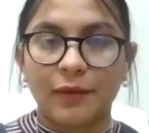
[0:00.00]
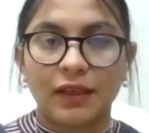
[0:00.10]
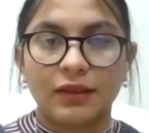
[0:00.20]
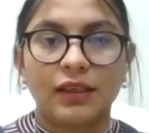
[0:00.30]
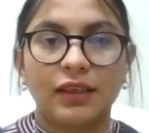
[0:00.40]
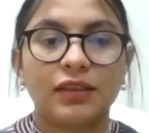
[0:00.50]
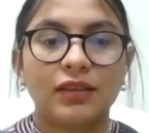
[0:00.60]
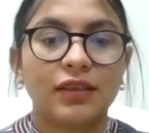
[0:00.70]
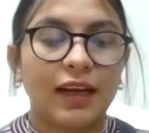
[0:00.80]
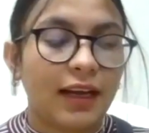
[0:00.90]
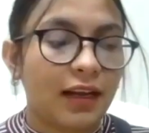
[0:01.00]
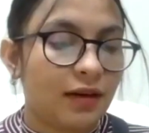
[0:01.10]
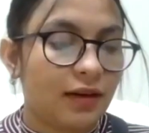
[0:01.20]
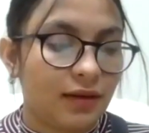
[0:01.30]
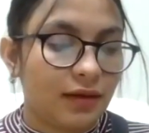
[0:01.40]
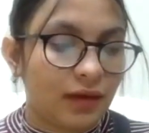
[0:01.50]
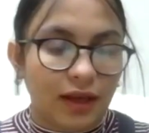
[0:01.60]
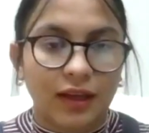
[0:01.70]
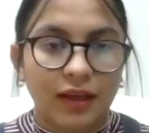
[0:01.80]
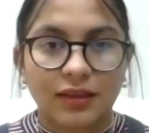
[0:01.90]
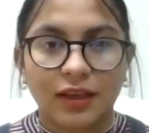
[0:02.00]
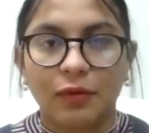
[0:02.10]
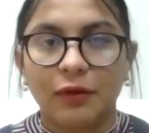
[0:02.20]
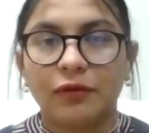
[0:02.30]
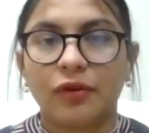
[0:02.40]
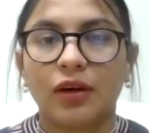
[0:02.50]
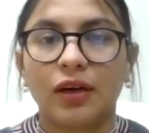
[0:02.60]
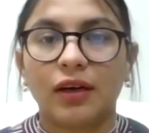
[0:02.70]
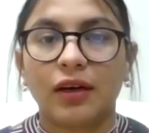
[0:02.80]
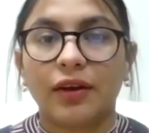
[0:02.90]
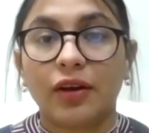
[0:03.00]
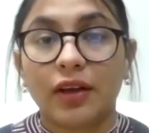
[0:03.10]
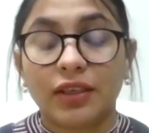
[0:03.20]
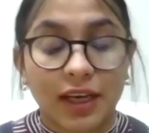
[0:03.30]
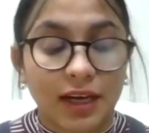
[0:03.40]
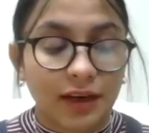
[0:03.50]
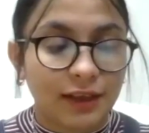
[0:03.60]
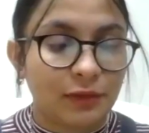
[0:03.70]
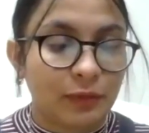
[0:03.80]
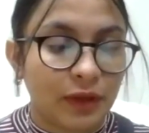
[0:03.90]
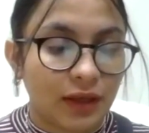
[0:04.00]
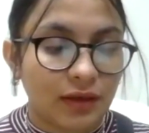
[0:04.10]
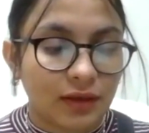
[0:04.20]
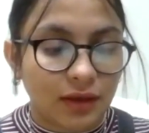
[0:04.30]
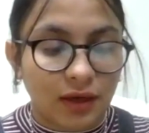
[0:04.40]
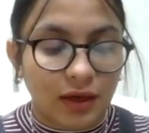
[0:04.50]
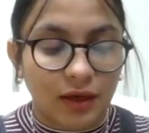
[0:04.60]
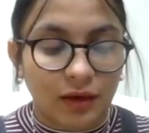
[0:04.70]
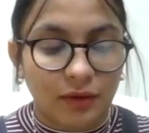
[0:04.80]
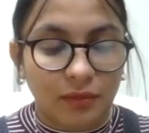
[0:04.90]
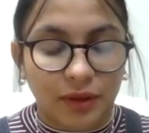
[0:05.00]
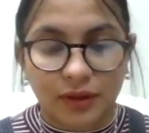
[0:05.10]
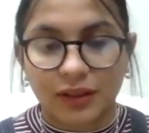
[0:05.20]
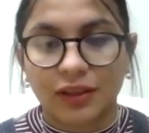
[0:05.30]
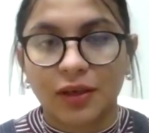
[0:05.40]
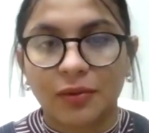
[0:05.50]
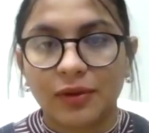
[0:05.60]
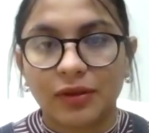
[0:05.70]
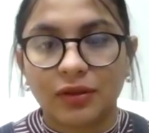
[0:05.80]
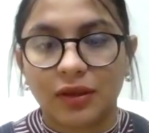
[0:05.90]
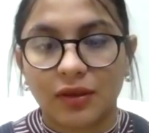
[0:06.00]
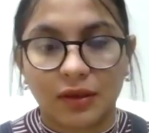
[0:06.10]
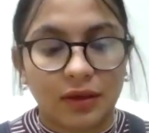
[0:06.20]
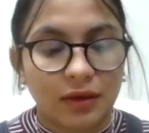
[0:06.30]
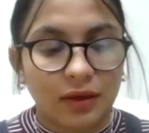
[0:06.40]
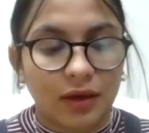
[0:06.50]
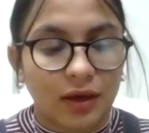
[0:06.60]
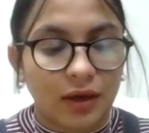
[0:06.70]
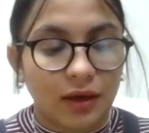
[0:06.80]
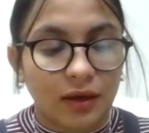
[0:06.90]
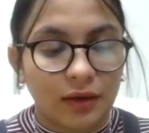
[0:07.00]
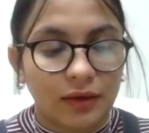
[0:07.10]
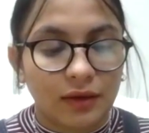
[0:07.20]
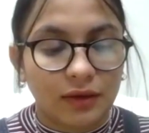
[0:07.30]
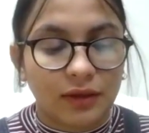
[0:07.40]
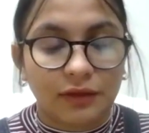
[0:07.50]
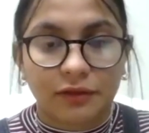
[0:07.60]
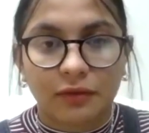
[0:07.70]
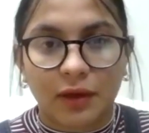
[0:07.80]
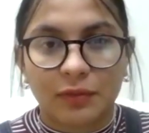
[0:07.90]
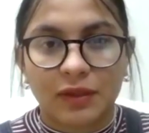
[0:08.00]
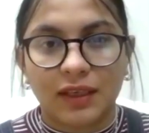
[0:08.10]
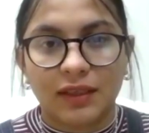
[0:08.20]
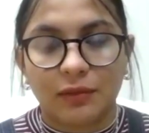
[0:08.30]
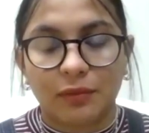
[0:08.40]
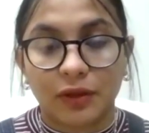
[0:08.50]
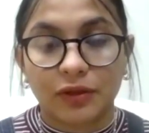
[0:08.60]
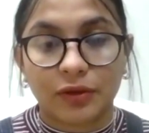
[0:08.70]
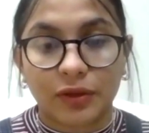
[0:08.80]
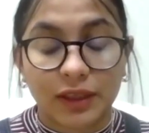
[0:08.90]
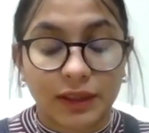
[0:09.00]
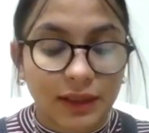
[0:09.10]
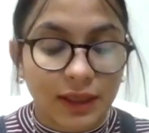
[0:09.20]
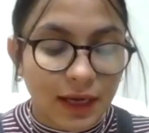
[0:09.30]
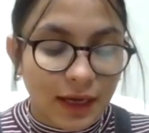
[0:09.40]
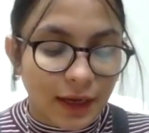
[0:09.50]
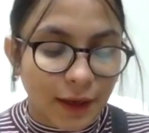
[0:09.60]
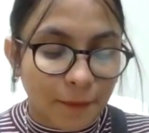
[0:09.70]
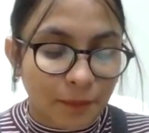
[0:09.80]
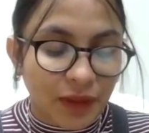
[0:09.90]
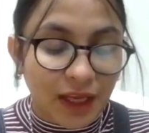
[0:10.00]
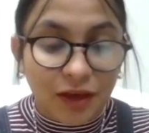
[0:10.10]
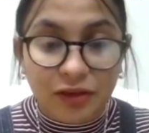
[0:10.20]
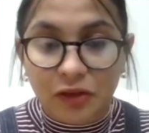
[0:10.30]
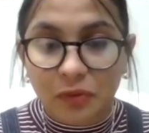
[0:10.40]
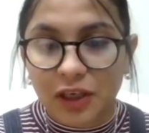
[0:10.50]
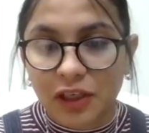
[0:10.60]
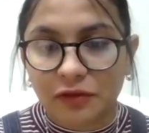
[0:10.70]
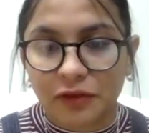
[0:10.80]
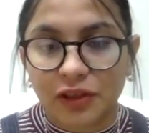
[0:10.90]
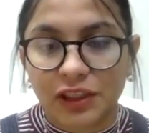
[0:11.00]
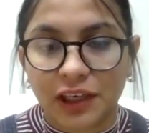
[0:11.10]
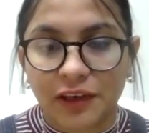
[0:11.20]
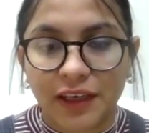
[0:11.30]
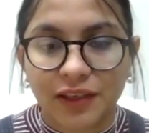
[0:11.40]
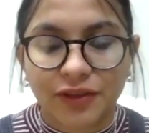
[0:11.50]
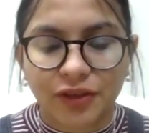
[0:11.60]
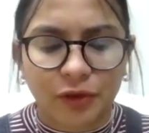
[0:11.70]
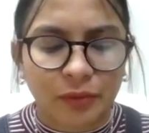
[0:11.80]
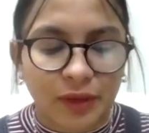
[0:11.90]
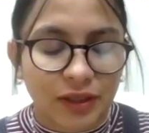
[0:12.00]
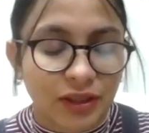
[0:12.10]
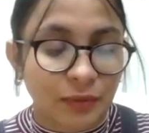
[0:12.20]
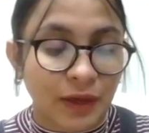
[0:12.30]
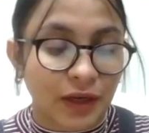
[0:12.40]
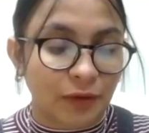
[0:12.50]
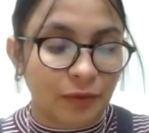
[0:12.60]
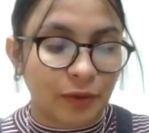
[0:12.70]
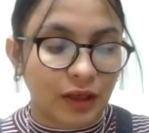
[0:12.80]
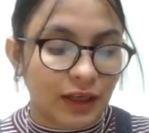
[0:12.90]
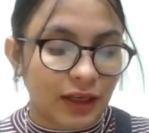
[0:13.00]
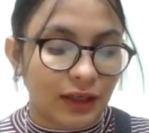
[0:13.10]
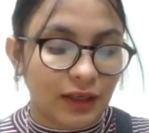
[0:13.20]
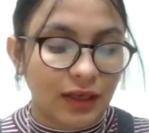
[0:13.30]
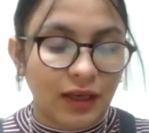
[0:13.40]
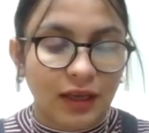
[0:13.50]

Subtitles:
message. And like he said before, you can check out his book on Barnes and Nobles, on different websites and bookstores. Thank you so much for sharing so much about your book and